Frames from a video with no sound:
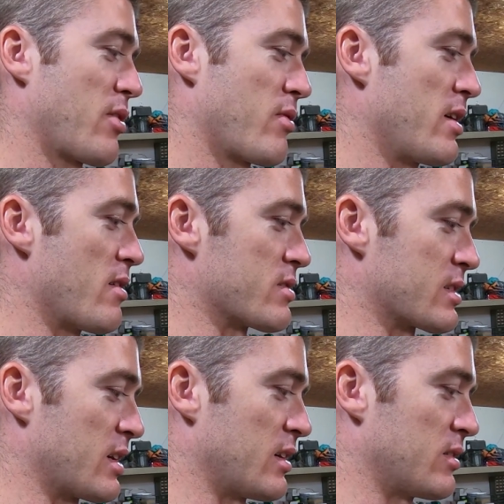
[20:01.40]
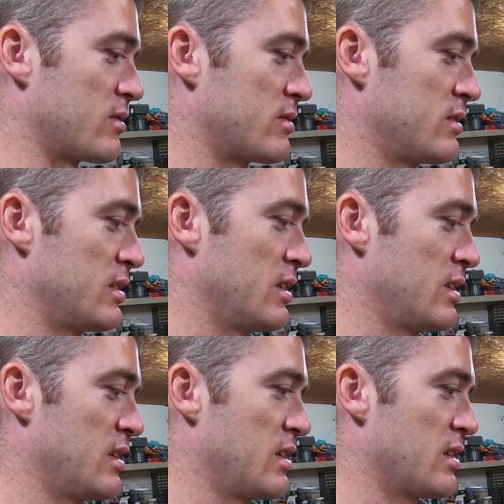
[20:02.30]
3 years ago.
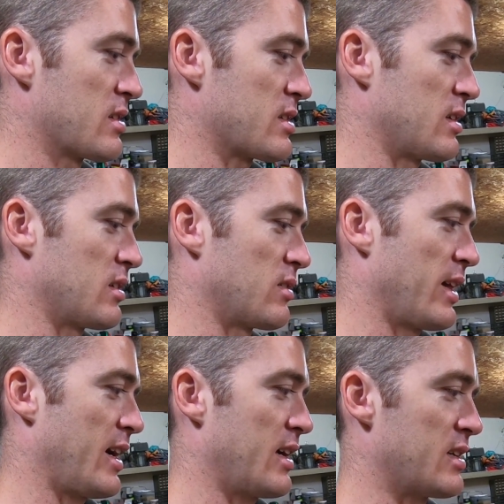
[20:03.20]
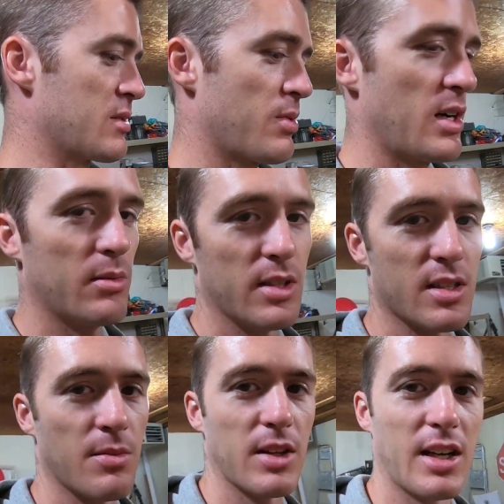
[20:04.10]
So that is probably
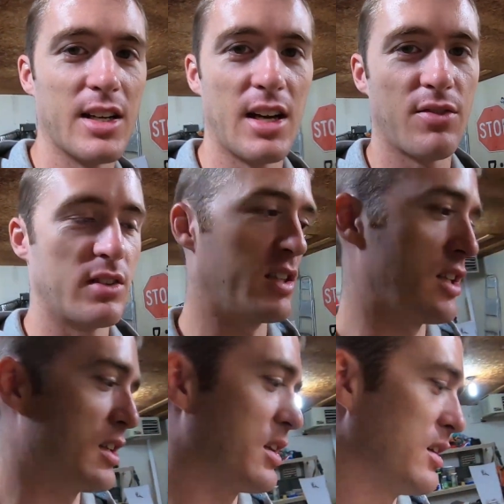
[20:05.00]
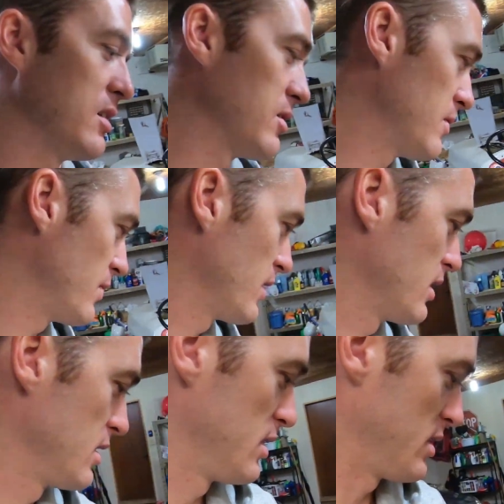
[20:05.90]
something I definitely need to do.
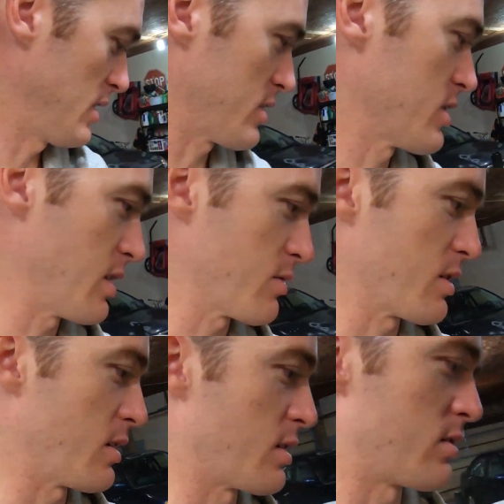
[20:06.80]
Actually, I was gonna